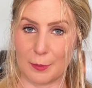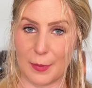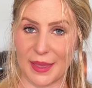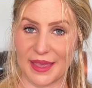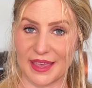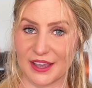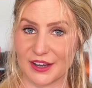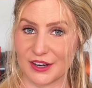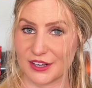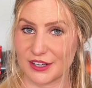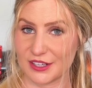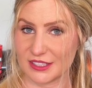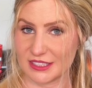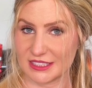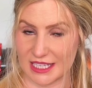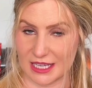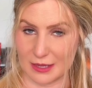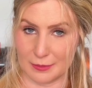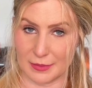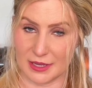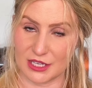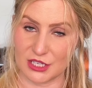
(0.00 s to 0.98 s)
Bayered
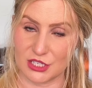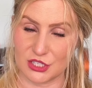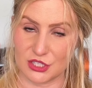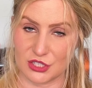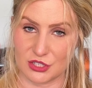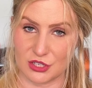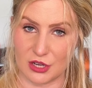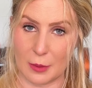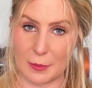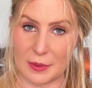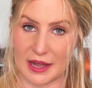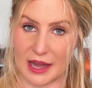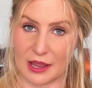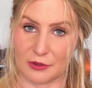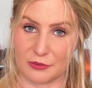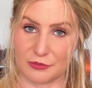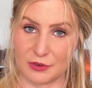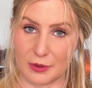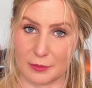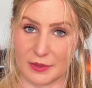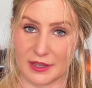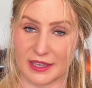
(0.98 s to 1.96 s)
image coming out
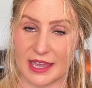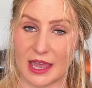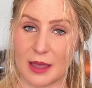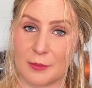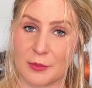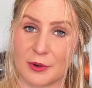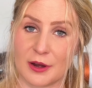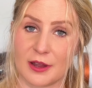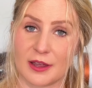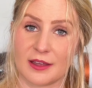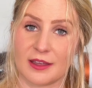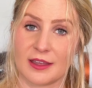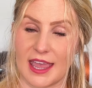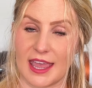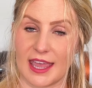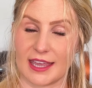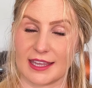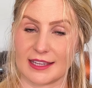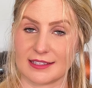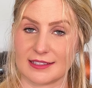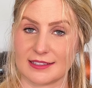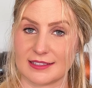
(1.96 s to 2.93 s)
from the camera,
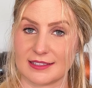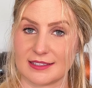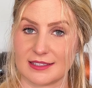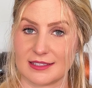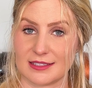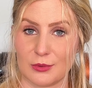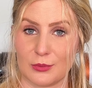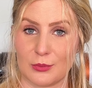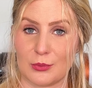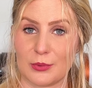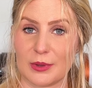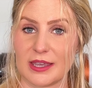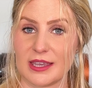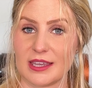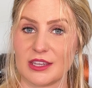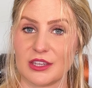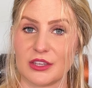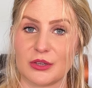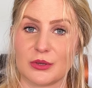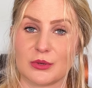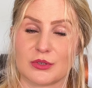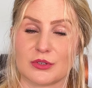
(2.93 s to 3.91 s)
and we
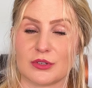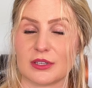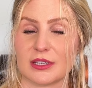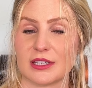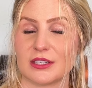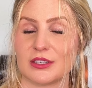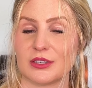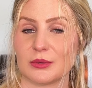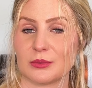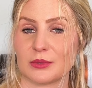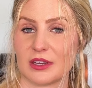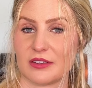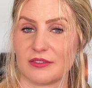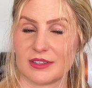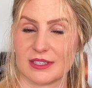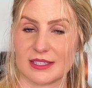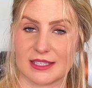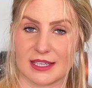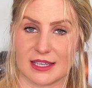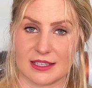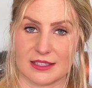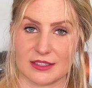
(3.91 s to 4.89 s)
usually don't
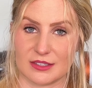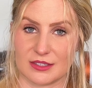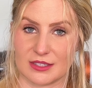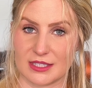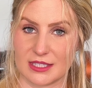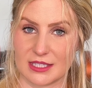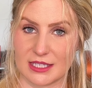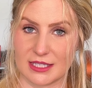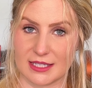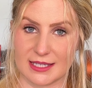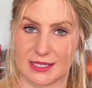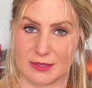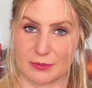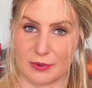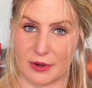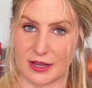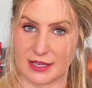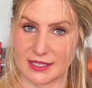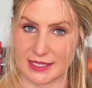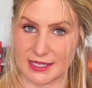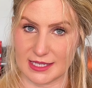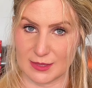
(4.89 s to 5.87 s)
even tend to see this
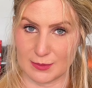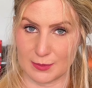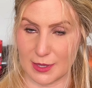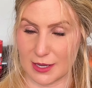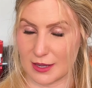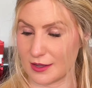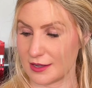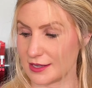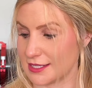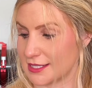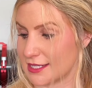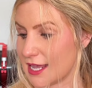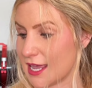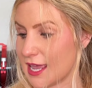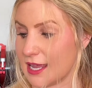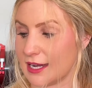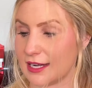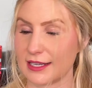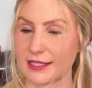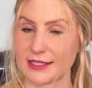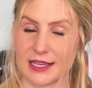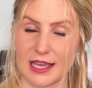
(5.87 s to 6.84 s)
process because
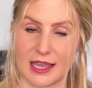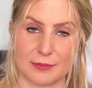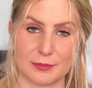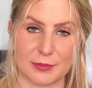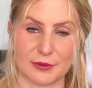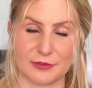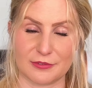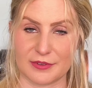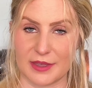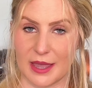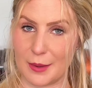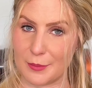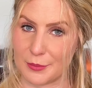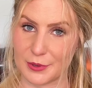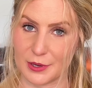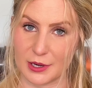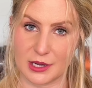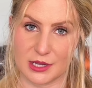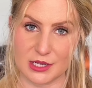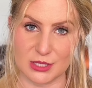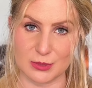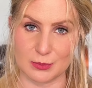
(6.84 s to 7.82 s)
any type of
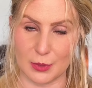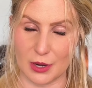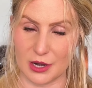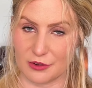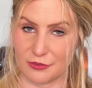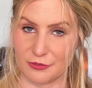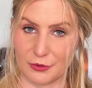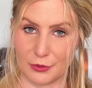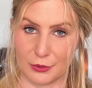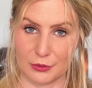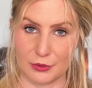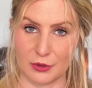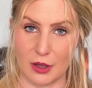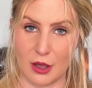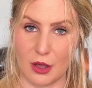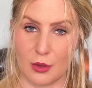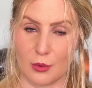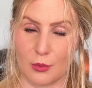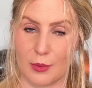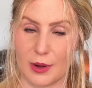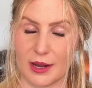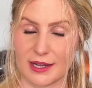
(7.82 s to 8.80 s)
camera, smartphone
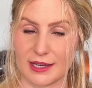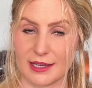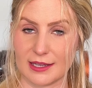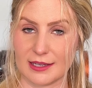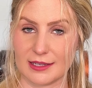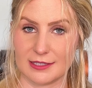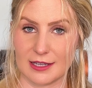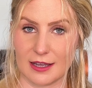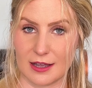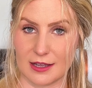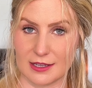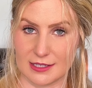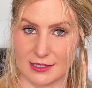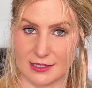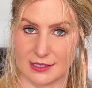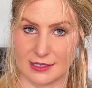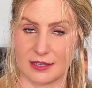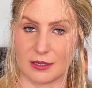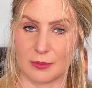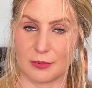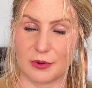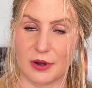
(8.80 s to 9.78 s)
already
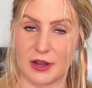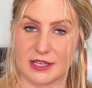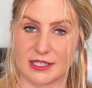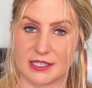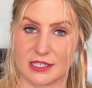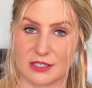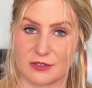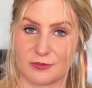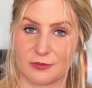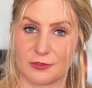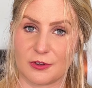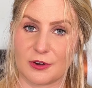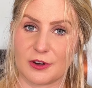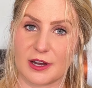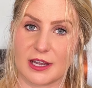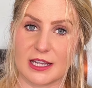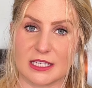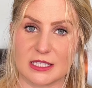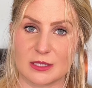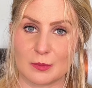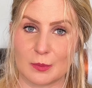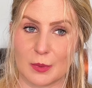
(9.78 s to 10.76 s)
does the process for
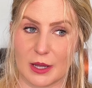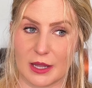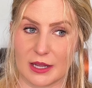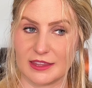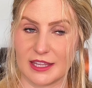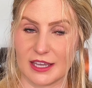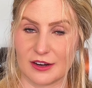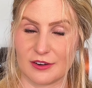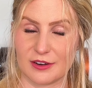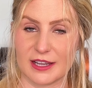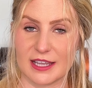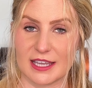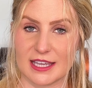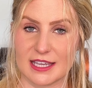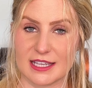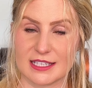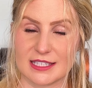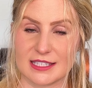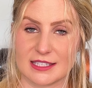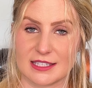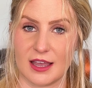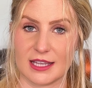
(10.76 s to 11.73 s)
us, but there
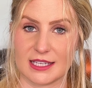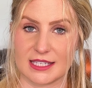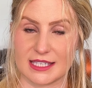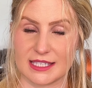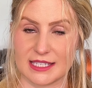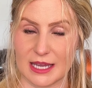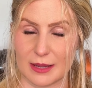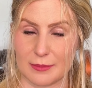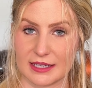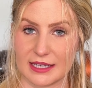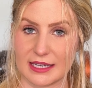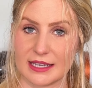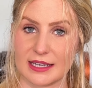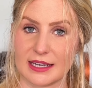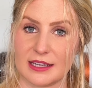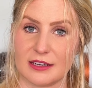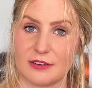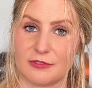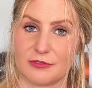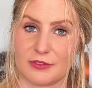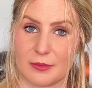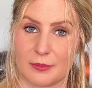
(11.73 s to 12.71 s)
is a step
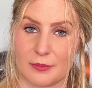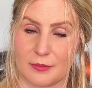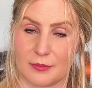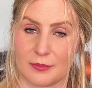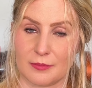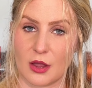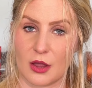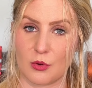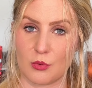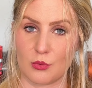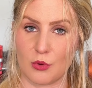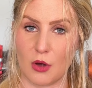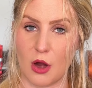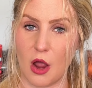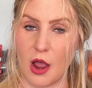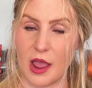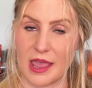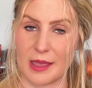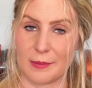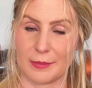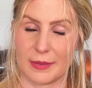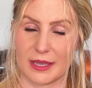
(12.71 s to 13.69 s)
needed from a
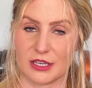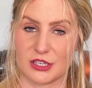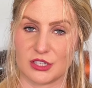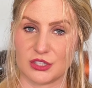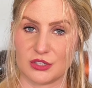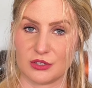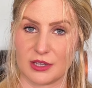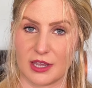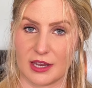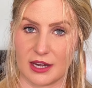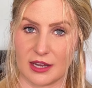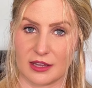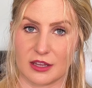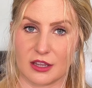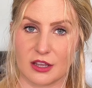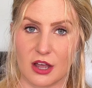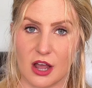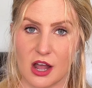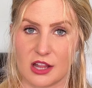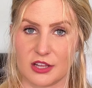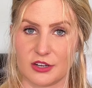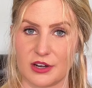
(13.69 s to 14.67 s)
raw image to getting the
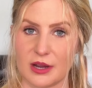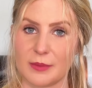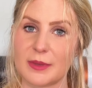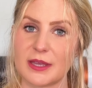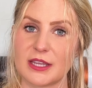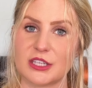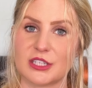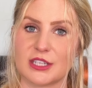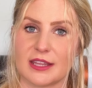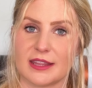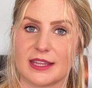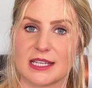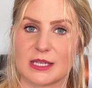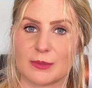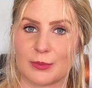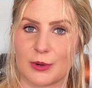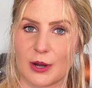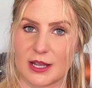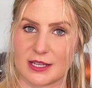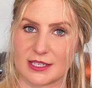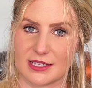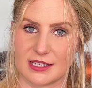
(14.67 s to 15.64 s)
color image, and this
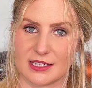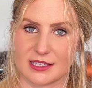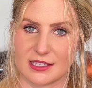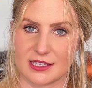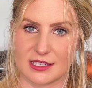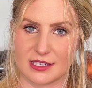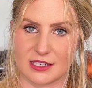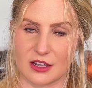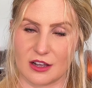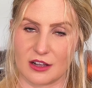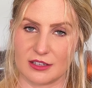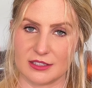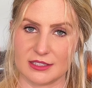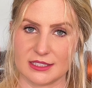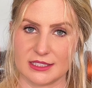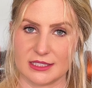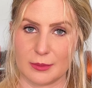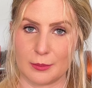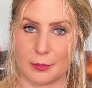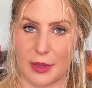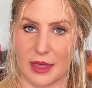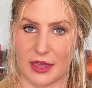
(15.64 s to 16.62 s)
process is
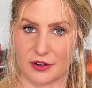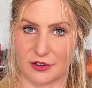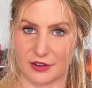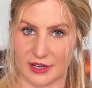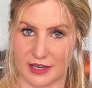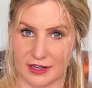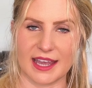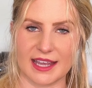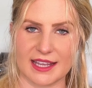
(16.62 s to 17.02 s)
called debayering.